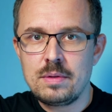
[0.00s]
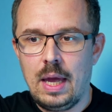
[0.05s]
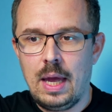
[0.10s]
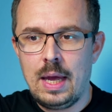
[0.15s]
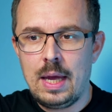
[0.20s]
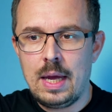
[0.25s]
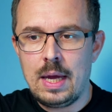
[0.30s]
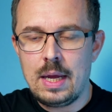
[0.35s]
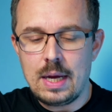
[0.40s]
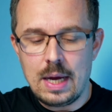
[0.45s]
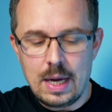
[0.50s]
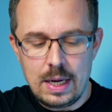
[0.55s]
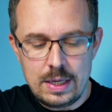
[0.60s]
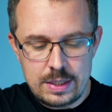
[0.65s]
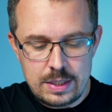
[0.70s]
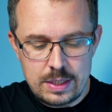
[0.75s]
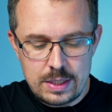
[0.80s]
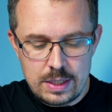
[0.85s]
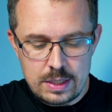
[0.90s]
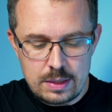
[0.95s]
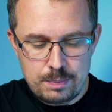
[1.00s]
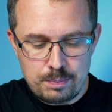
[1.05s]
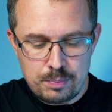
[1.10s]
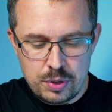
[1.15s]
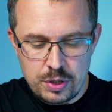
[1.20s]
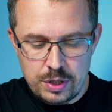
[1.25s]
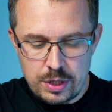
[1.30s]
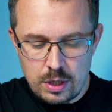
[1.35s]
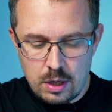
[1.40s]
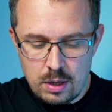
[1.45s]
and I did
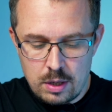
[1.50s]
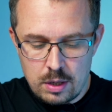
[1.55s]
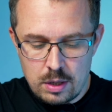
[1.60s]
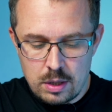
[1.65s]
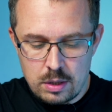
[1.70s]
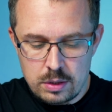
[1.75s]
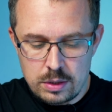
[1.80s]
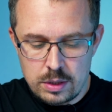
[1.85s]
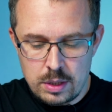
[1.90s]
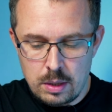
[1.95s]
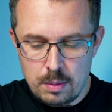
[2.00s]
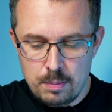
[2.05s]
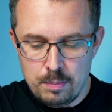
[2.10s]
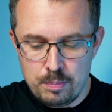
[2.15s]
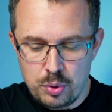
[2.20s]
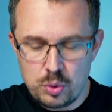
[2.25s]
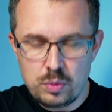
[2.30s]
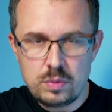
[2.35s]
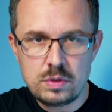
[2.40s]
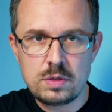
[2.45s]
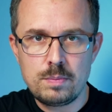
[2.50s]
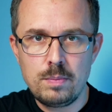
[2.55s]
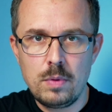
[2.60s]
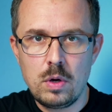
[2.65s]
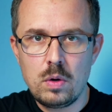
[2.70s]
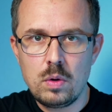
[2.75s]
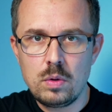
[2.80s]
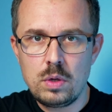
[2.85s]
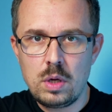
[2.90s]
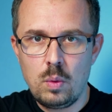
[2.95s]
put on boost
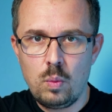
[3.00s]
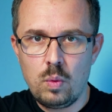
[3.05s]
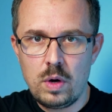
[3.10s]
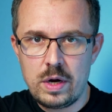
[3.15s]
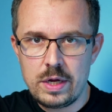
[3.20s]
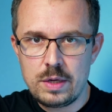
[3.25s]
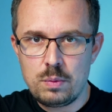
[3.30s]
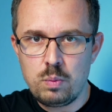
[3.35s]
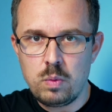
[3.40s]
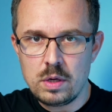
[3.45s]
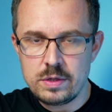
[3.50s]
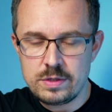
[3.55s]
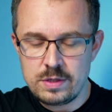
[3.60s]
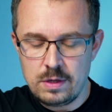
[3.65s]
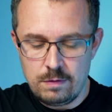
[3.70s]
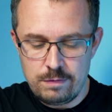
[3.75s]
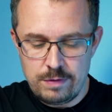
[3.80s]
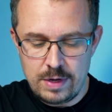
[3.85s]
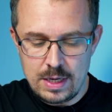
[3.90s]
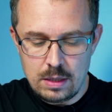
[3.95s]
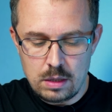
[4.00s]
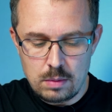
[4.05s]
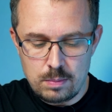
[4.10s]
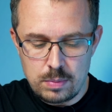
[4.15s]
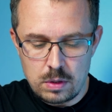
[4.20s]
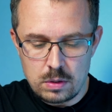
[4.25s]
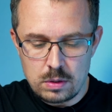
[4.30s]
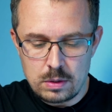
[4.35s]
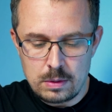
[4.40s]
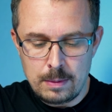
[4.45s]
mode where it was
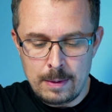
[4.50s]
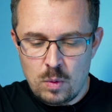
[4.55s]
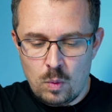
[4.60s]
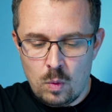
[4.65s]
available,